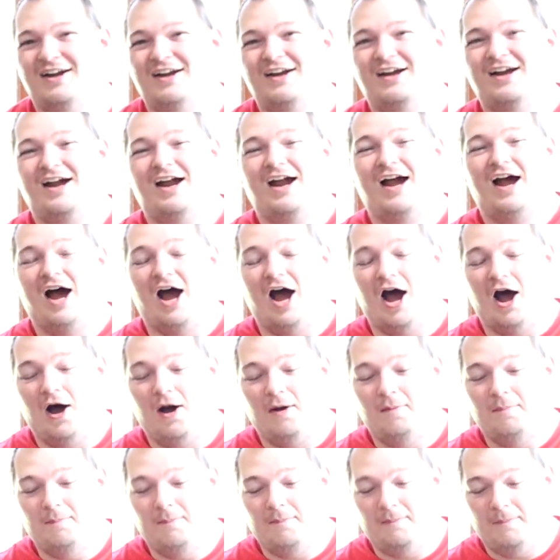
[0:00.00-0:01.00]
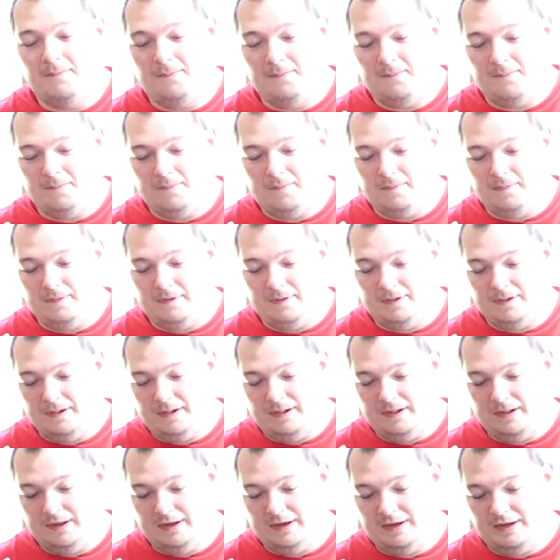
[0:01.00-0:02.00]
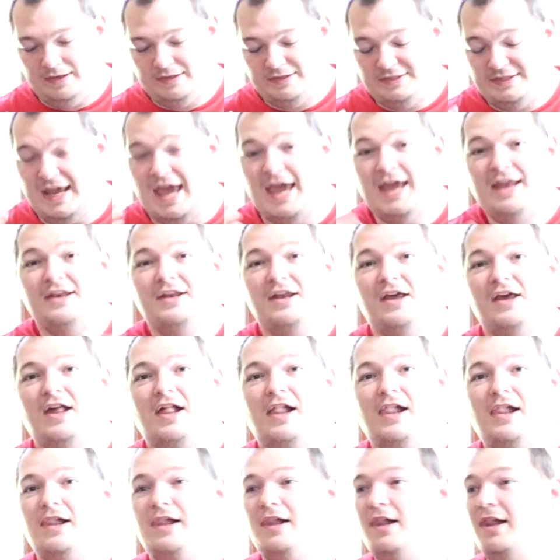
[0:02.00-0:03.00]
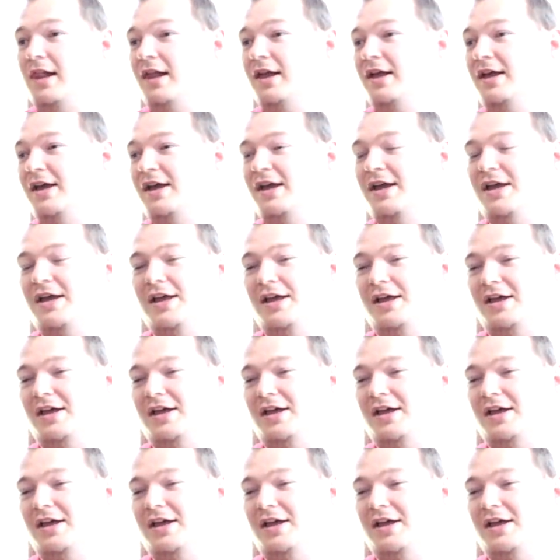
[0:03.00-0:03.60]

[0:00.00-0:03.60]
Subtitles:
Yes. Wolfotech is about to get angry.